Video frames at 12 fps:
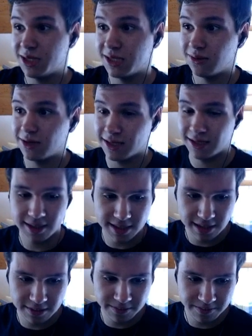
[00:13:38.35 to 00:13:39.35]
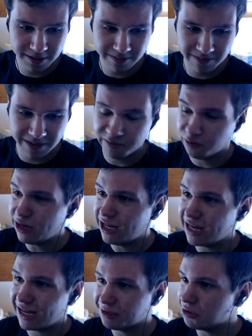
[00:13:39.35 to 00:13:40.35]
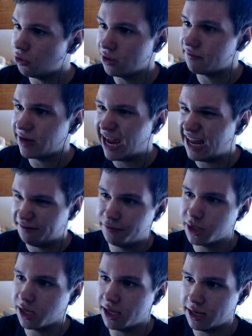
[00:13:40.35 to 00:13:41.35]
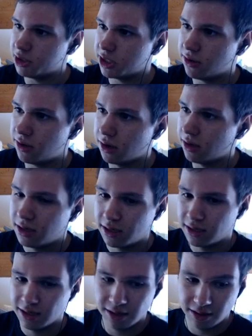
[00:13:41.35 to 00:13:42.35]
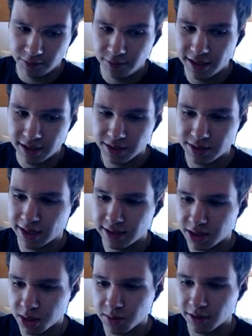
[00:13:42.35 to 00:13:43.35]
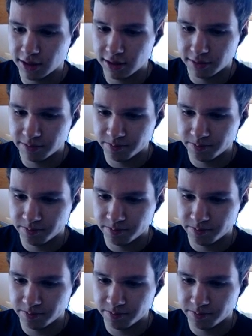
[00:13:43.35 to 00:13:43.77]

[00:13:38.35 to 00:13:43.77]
Just look at their team. Like, they really don't have any physical damage at all. I really need to get that shrunken up.